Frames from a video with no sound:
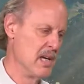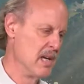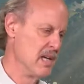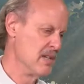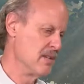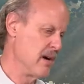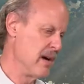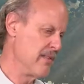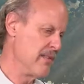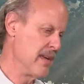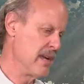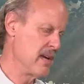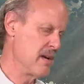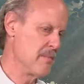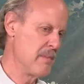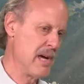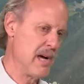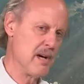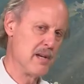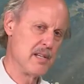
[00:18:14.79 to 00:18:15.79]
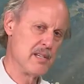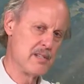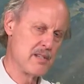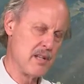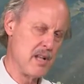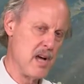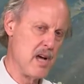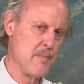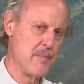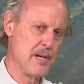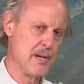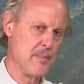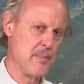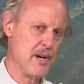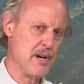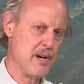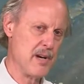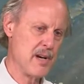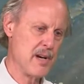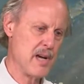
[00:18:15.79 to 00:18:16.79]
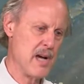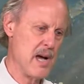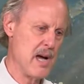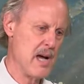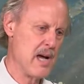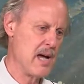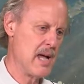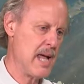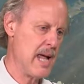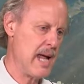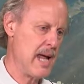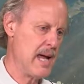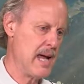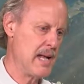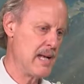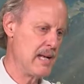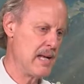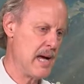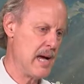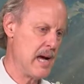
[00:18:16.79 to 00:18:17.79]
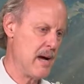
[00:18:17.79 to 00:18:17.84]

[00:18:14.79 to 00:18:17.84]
So I think about Islam in America and